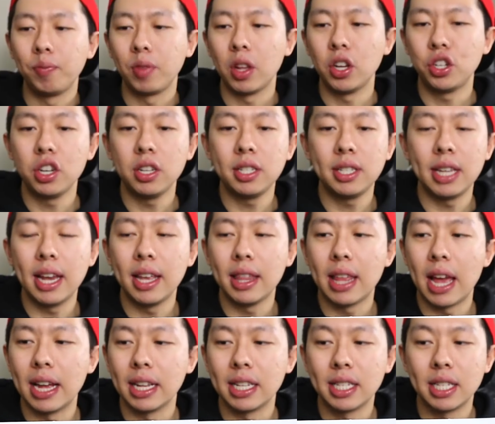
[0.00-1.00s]
Let's just say
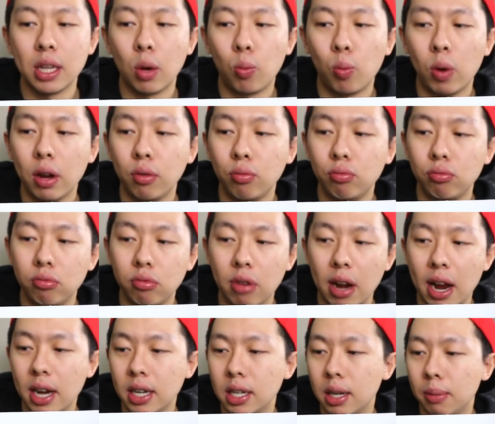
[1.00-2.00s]
that someone
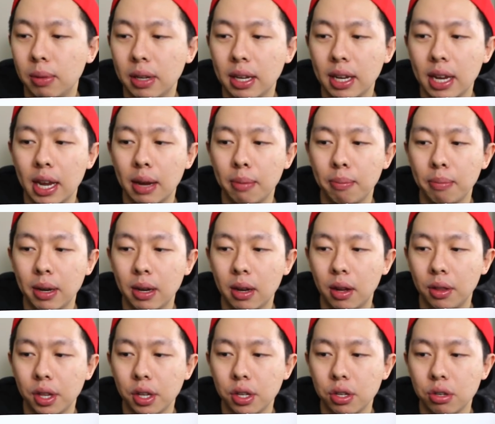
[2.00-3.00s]
randomly hit me
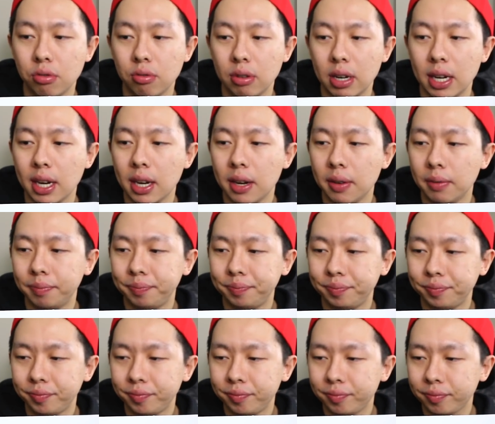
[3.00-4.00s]
on the street.
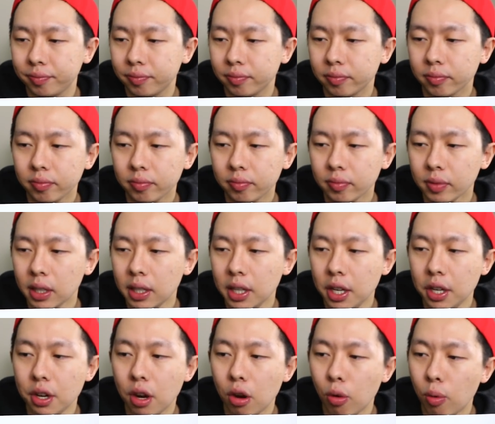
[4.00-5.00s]

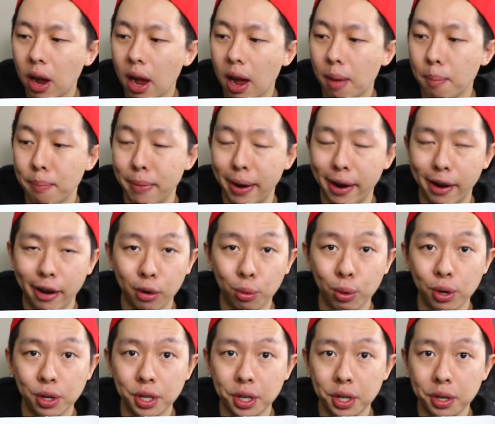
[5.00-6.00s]
You know what Merrick
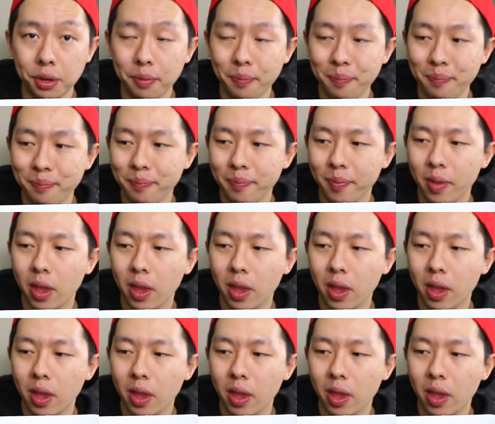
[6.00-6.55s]
would do?